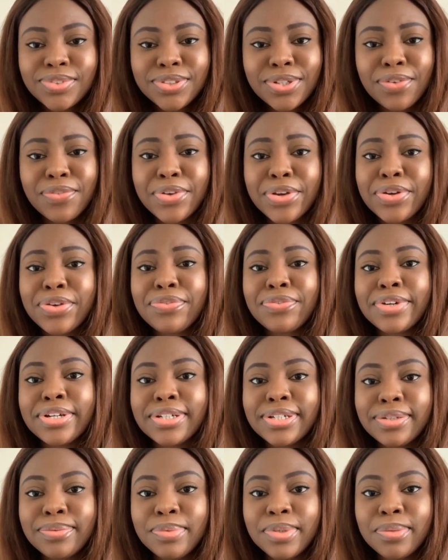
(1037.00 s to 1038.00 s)
Very
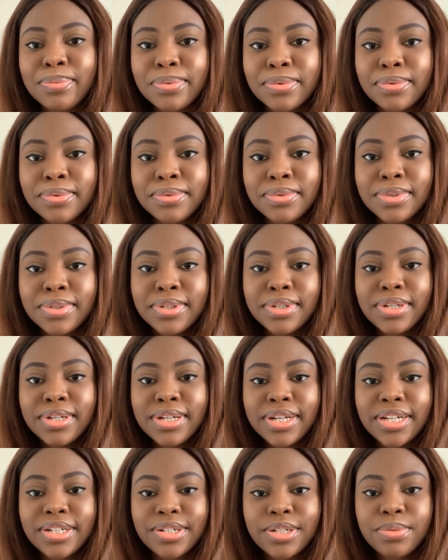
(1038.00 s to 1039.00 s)
friendly people.
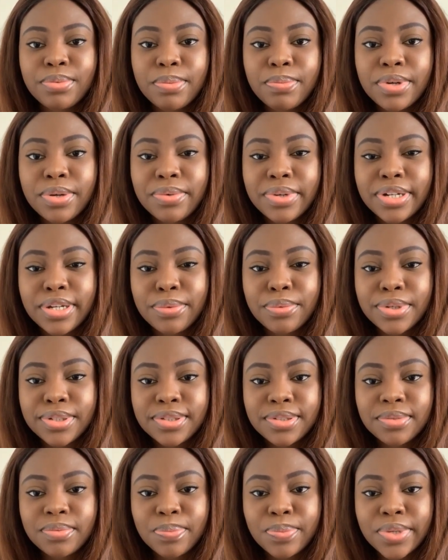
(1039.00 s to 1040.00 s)
I just remember when I
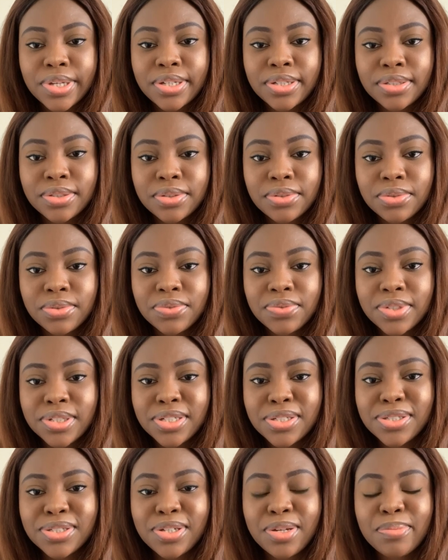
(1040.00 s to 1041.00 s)
went to Peggy's Cove in
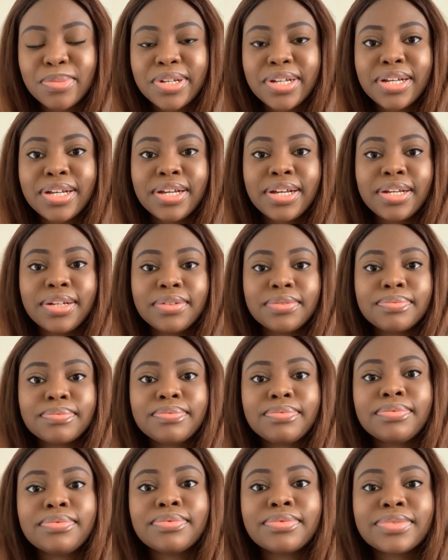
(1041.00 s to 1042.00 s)
the summer, and
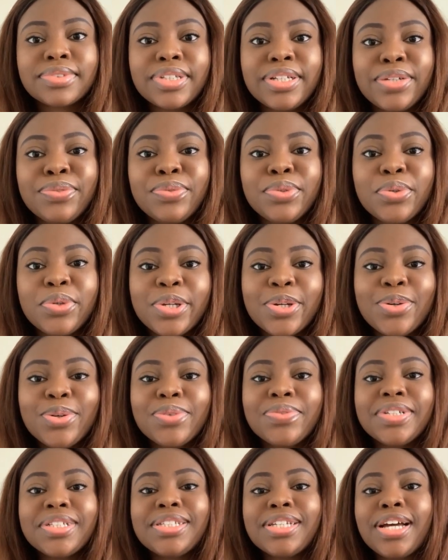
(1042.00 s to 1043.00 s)
even though in
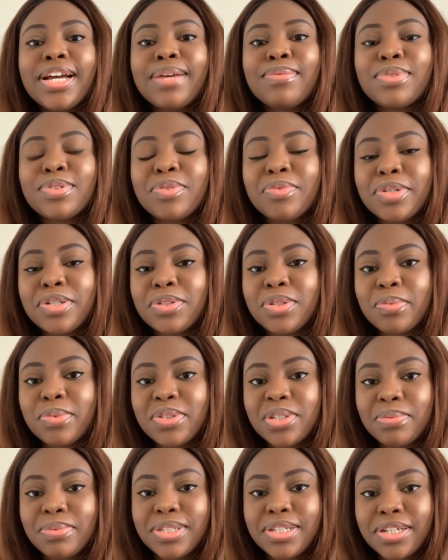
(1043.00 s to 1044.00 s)
COVID times, no one's
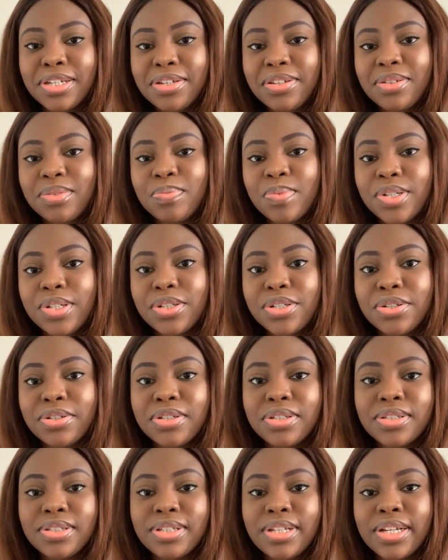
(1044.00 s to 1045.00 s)
supposed to be taking you
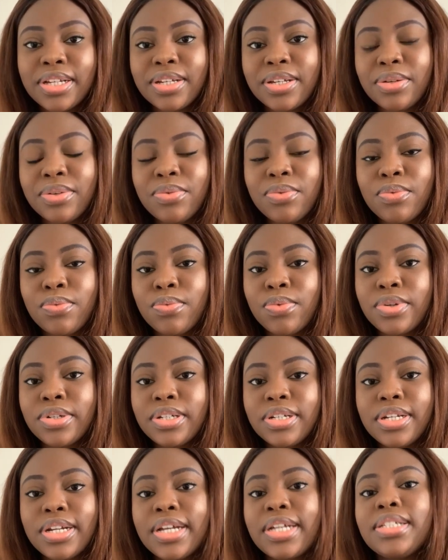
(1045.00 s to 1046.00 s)
pictures, like,
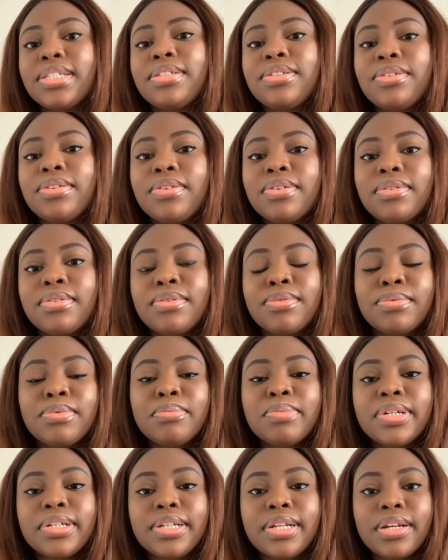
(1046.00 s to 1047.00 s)
one nice young
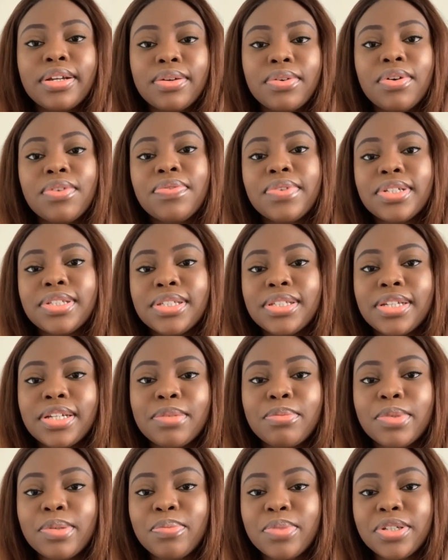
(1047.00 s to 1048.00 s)
woman offered to
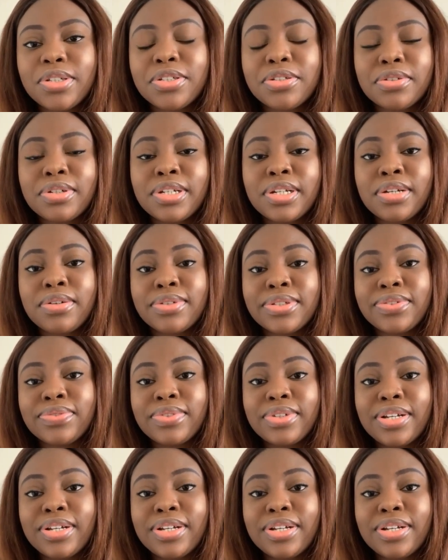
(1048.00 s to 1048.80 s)
take me a picture, and I was